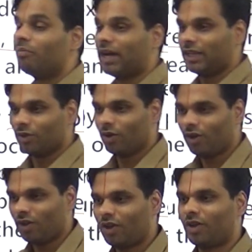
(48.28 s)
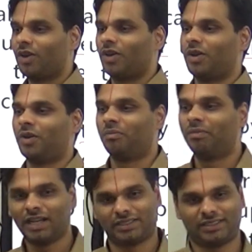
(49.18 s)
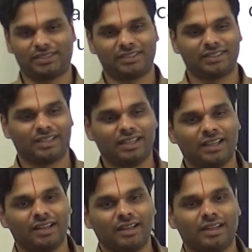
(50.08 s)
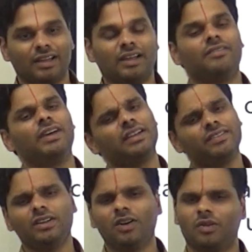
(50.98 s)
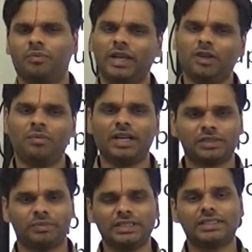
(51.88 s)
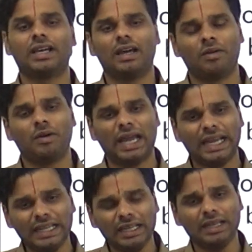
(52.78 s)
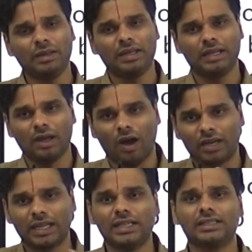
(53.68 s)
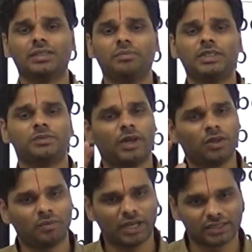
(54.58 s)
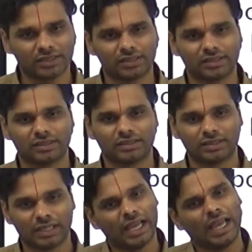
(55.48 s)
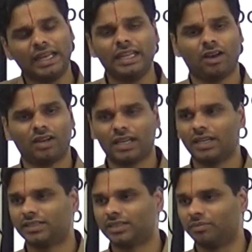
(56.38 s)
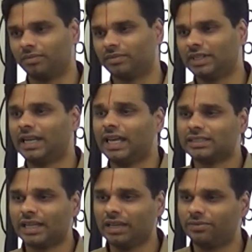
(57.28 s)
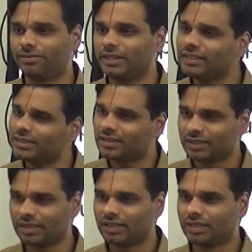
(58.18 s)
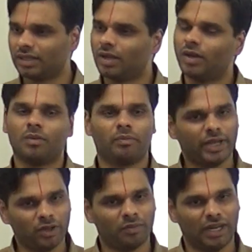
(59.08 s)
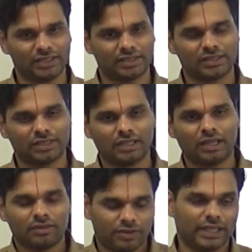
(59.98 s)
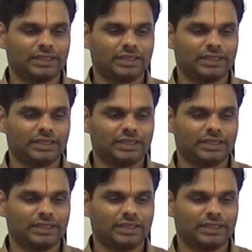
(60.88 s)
Biomass. Wherever, no, biomass means any organism is biomass. Any organism that has life is biomass. For